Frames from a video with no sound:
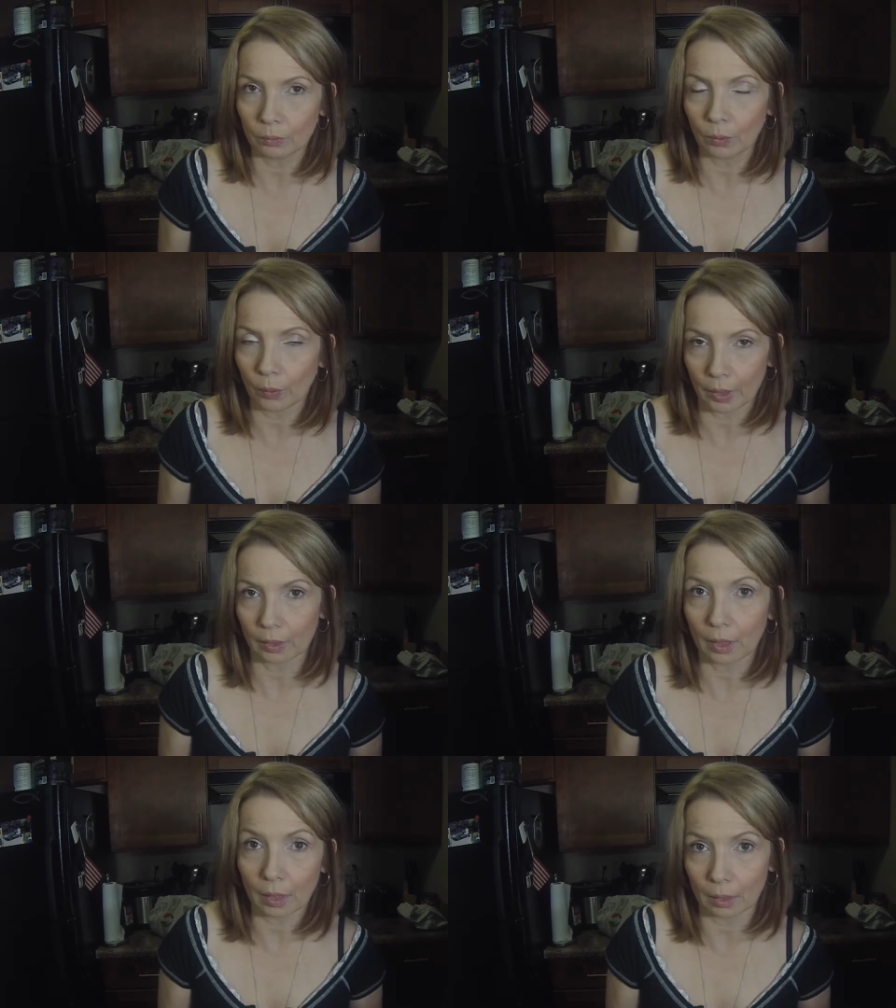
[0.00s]
don't
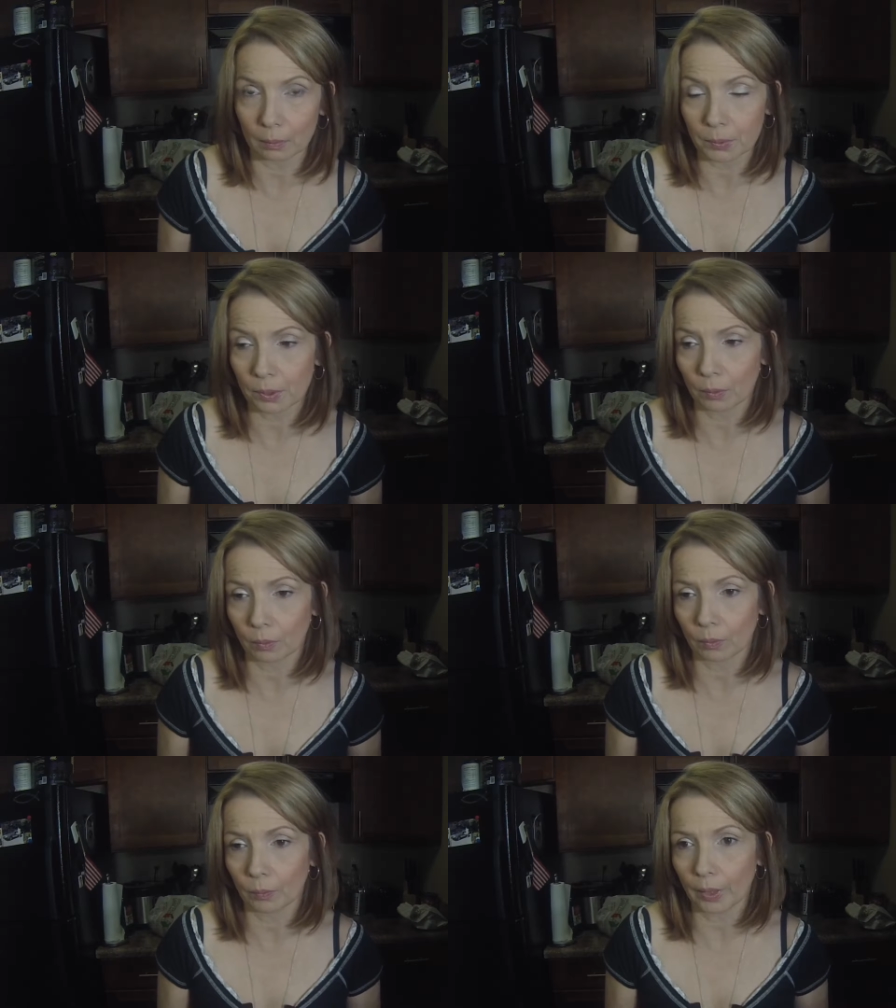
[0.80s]
eat carbs,
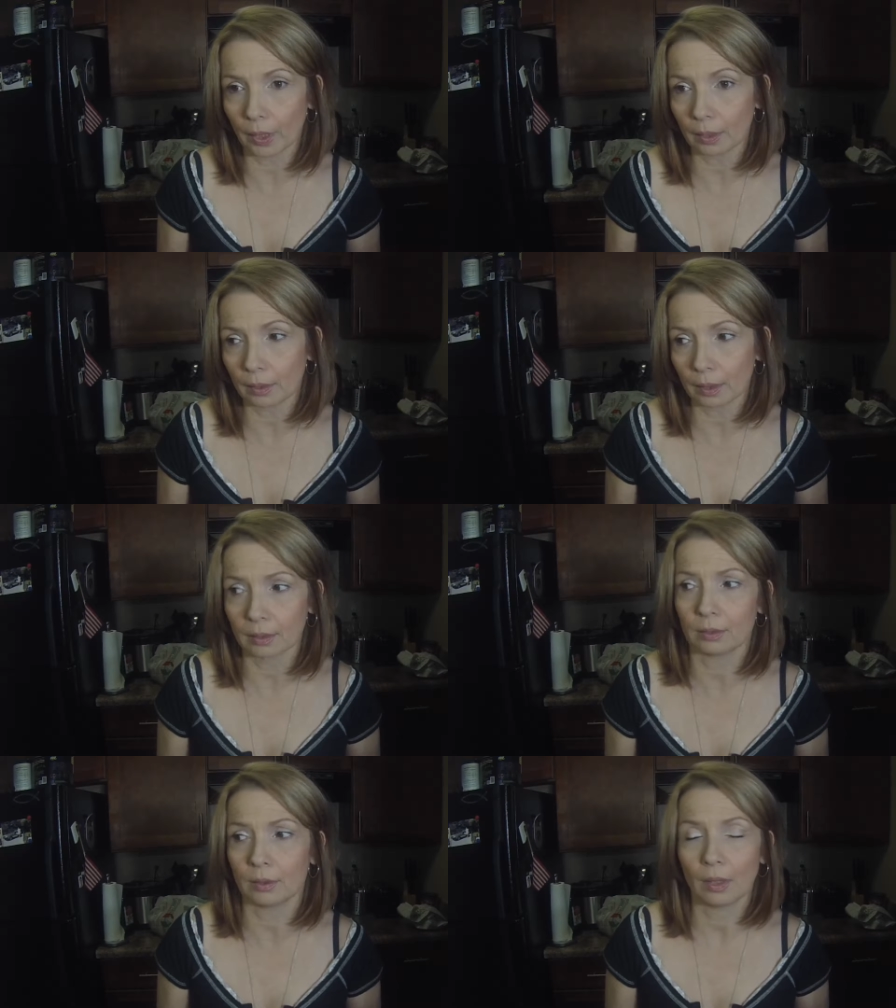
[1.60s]
so we eat
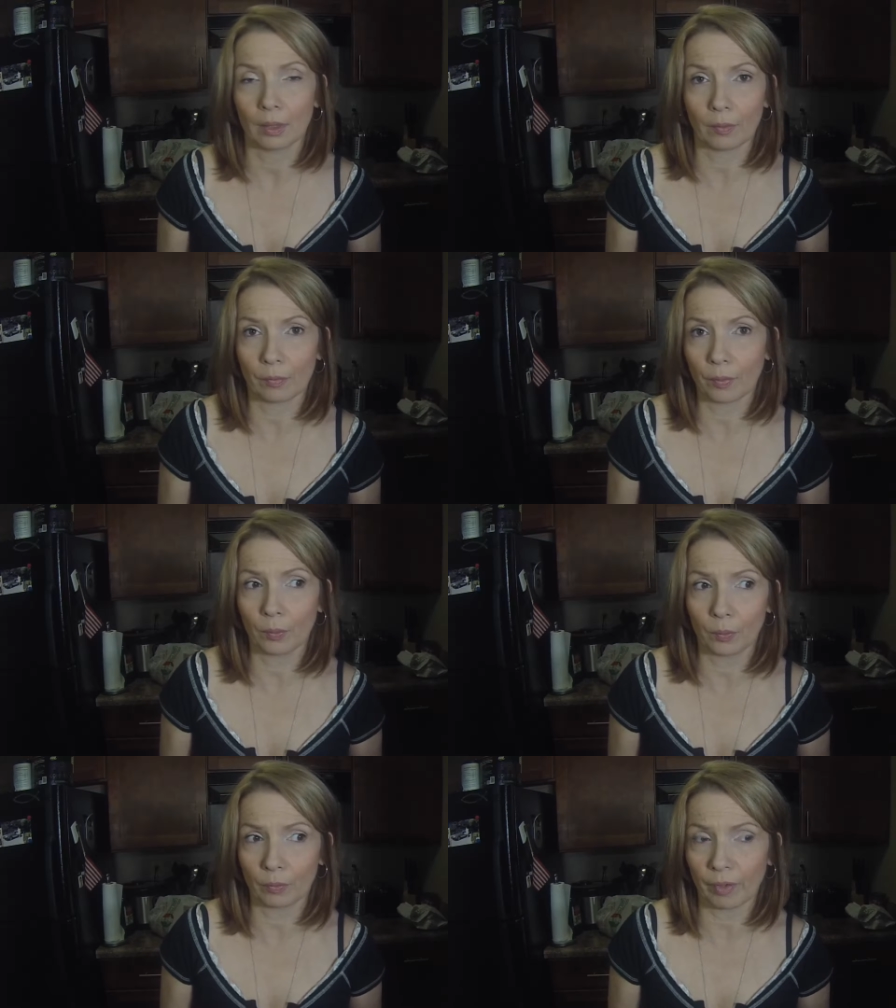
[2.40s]
just a
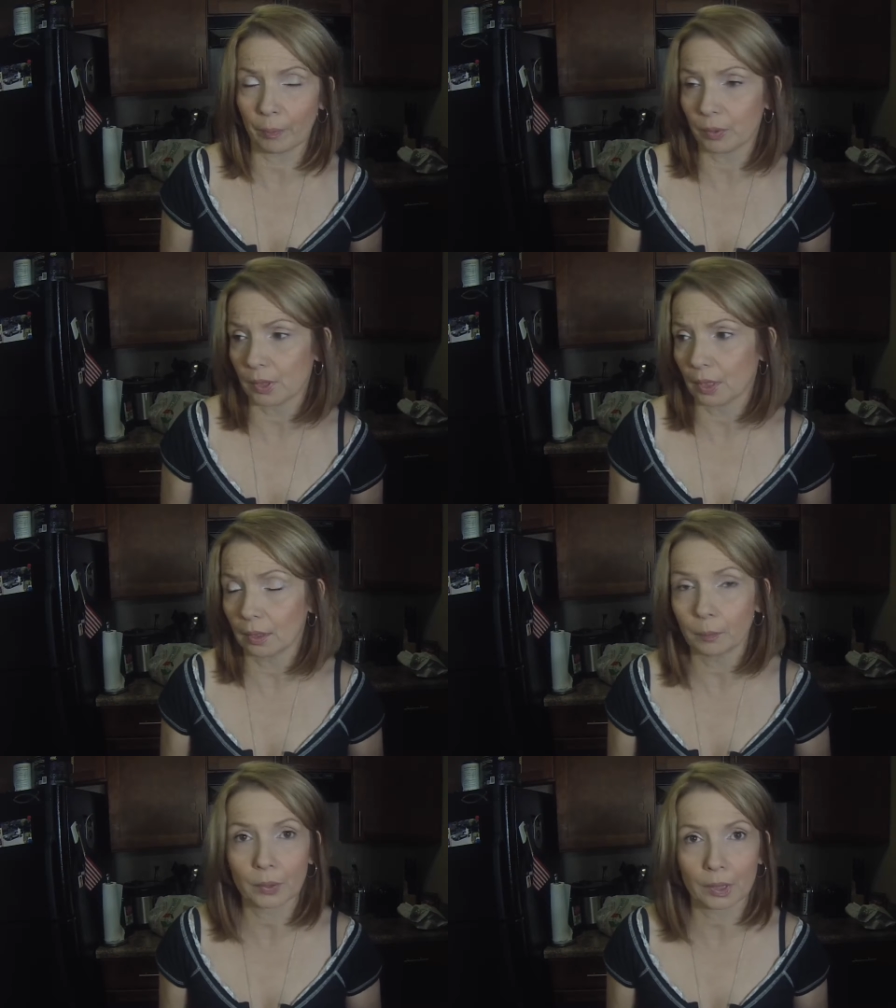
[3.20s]
few 5%,
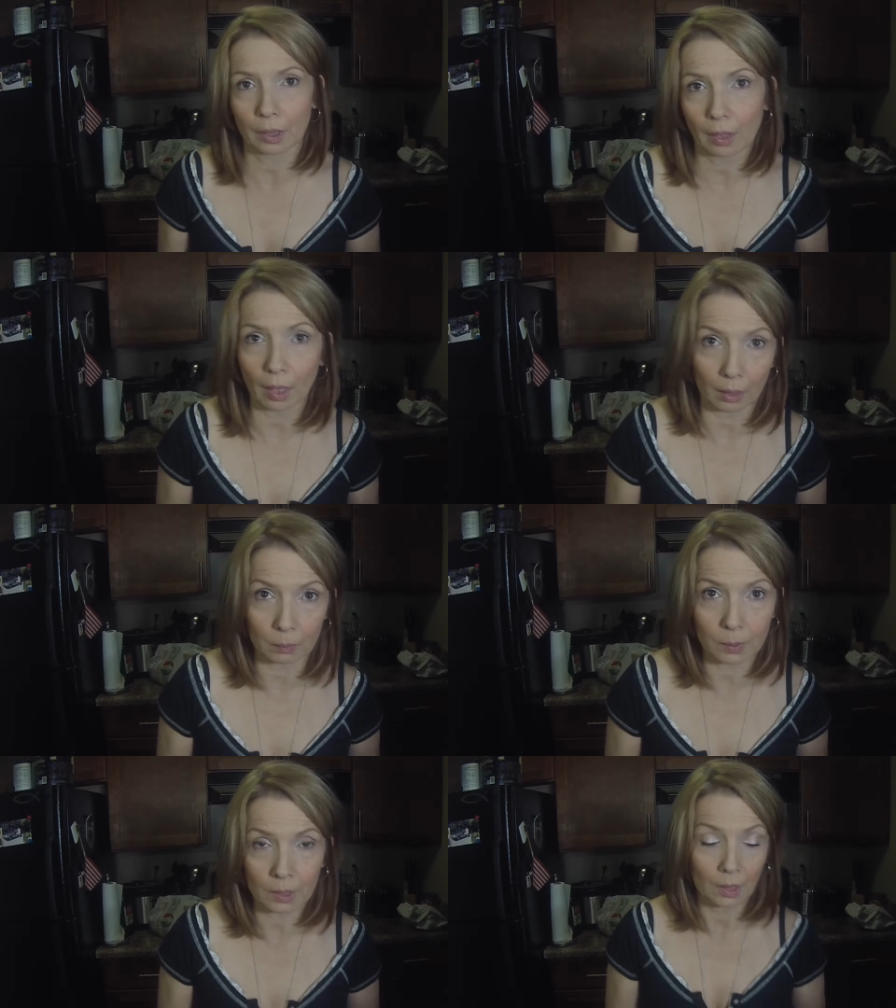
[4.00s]
10%
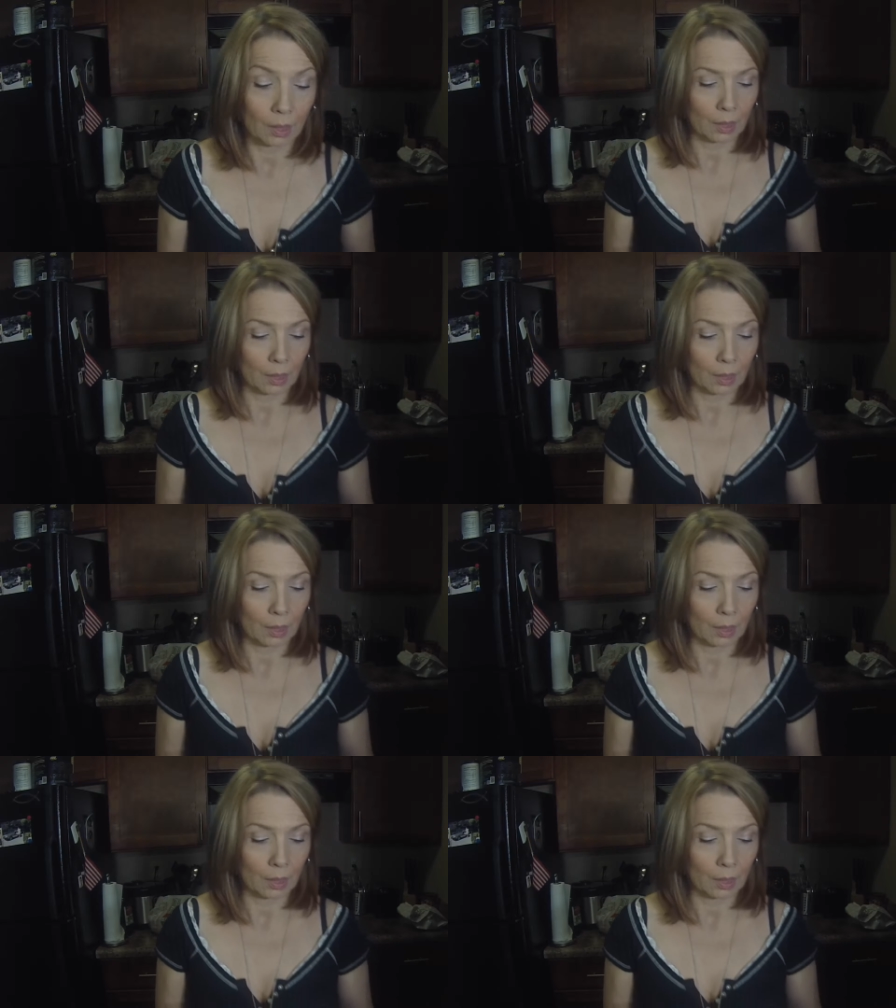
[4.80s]
carbs.